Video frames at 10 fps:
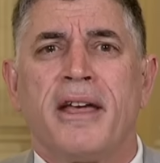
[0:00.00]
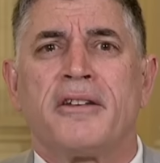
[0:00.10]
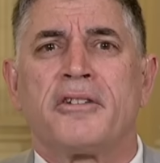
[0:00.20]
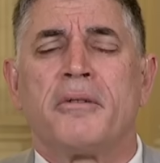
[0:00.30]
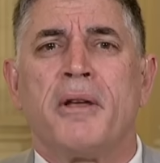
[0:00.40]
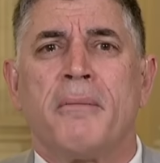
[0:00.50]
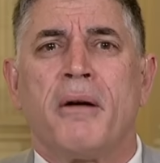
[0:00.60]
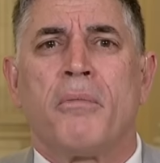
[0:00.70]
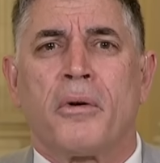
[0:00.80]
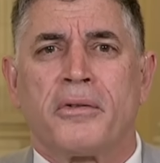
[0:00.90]
and it's going to be
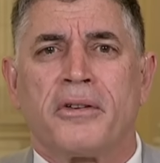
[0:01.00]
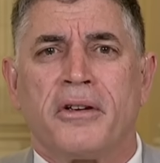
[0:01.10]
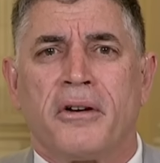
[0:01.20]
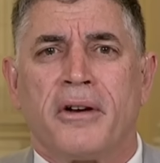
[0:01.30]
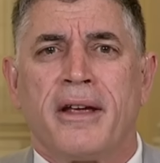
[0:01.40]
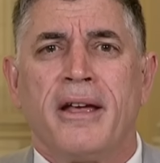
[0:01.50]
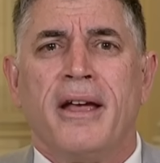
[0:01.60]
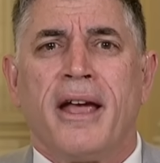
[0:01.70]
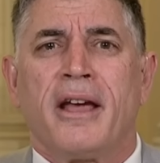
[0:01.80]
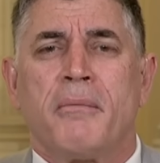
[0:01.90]
about border security.
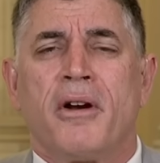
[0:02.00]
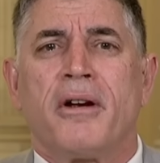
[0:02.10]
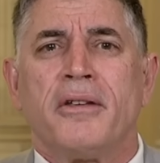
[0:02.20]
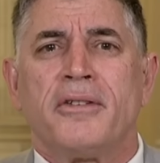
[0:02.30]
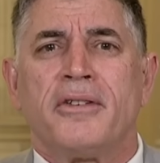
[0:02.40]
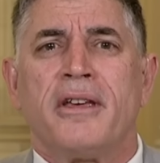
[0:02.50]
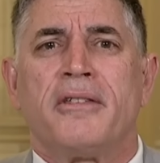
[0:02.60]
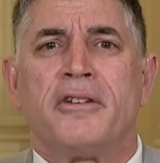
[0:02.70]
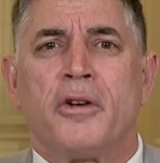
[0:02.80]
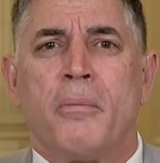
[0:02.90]
And Americans see
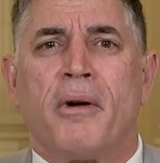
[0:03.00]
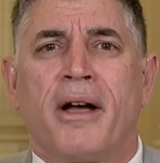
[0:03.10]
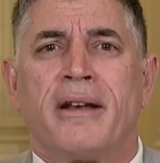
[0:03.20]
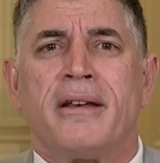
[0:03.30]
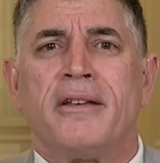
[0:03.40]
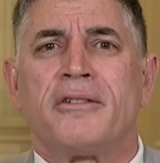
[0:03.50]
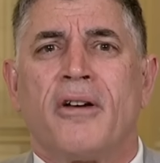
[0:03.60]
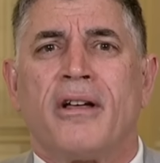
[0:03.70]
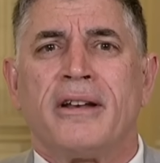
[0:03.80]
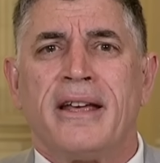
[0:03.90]
that Joe Biden is
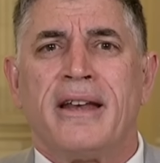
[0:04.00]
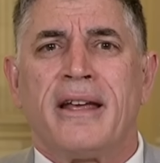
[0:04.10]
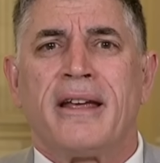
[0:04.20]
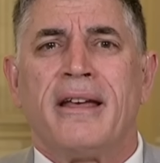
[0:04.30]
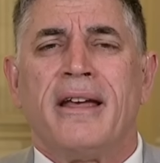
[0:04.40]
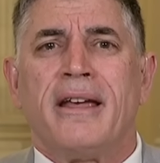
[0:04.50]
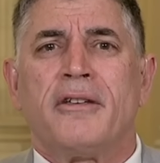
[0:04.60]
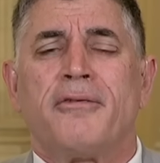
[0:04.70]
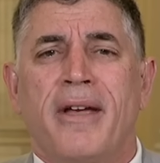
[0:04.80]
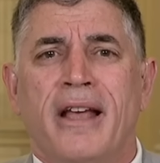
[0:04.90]
not leading,
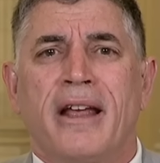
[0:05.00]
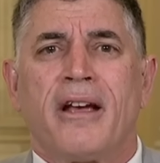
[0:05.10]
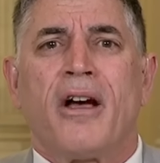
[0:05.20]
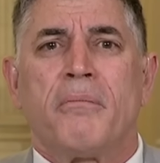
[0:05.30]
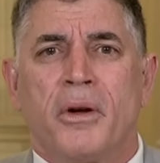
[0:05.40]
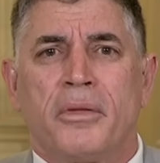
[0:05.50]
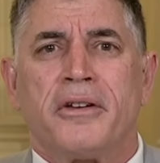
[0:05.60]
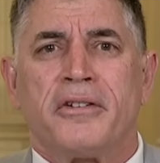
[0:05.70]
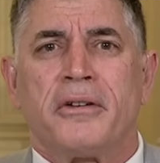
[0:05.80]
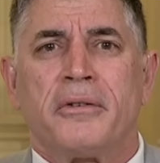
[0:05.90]
is failing on both
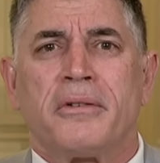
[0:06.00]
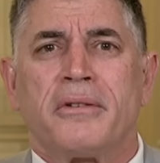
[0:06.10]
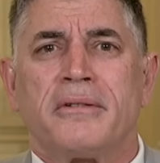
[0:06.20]
issues.